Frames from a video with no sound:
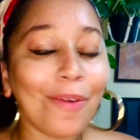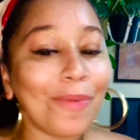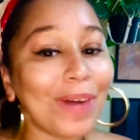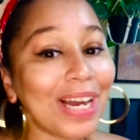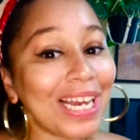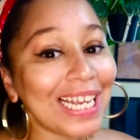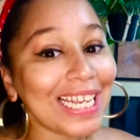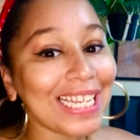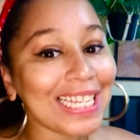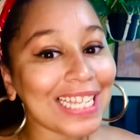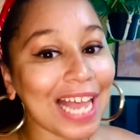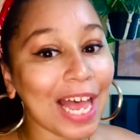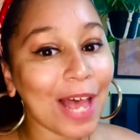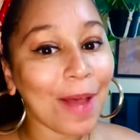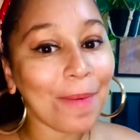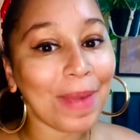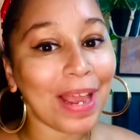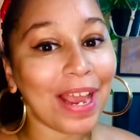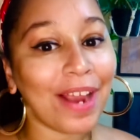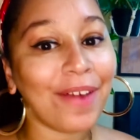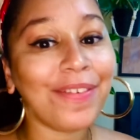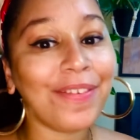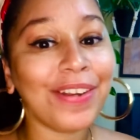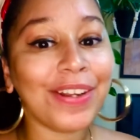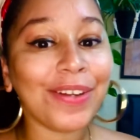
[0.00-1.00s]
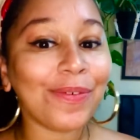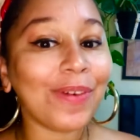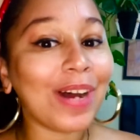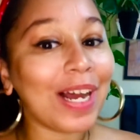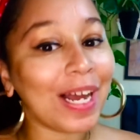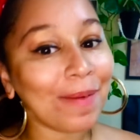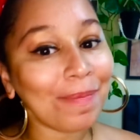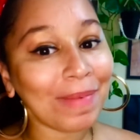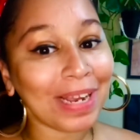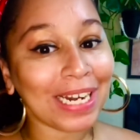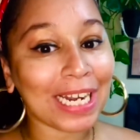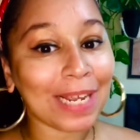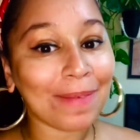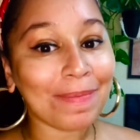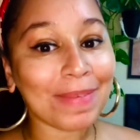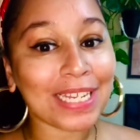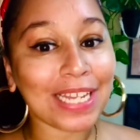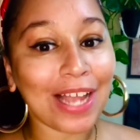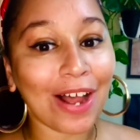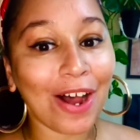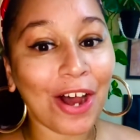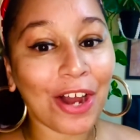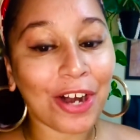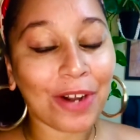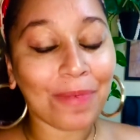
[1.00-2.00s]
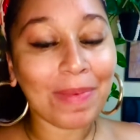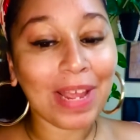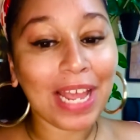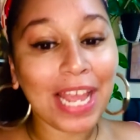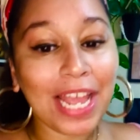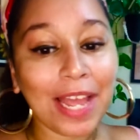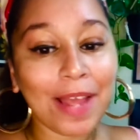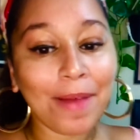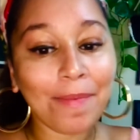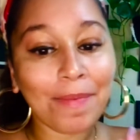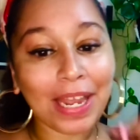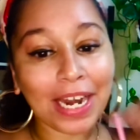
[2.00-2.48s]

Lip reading: What is up, everyone? My name is Autumn M,